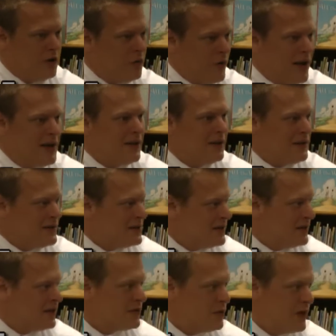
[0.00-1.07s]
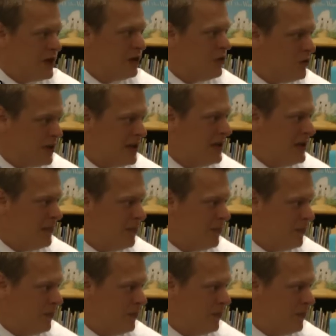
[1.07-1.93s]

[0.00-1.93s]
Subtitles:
away at these things, we can only keep